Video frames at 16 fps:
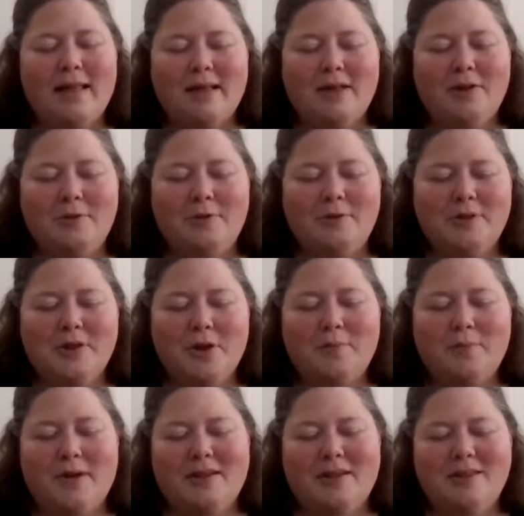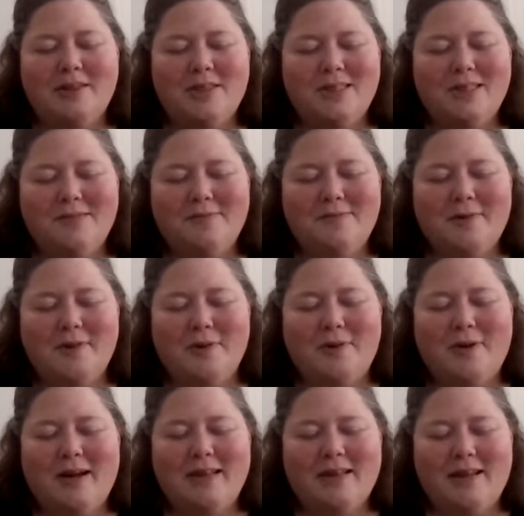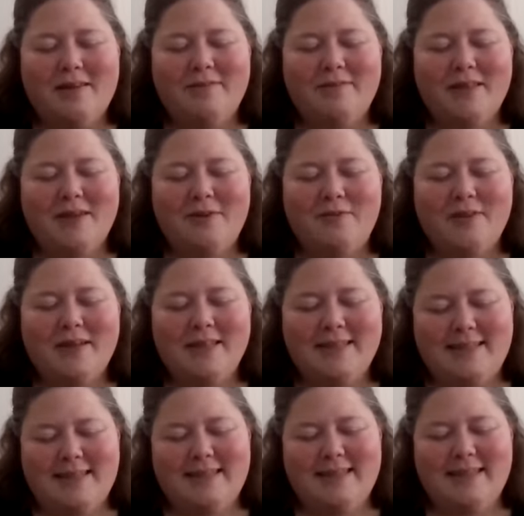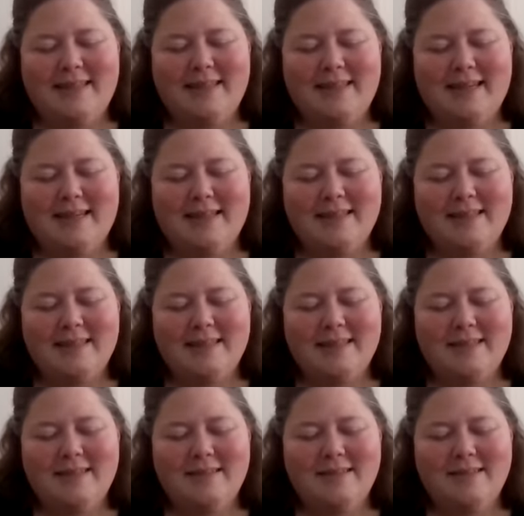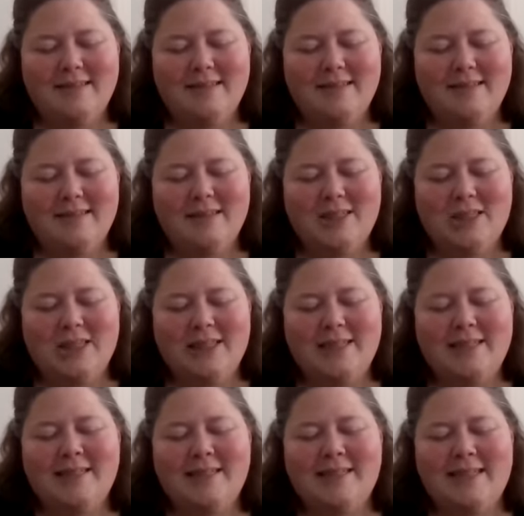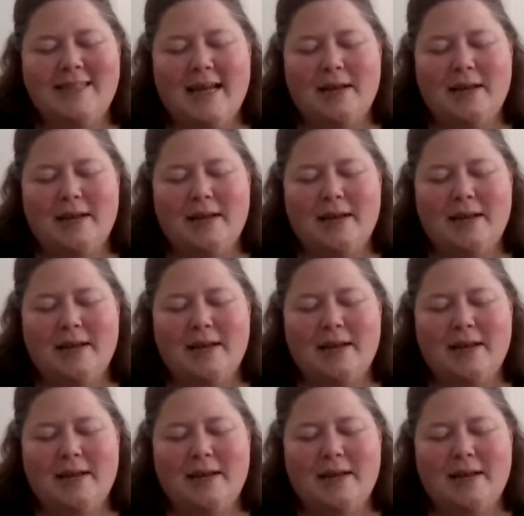Thank you so much for the great love that you've extended to us. In Jesus'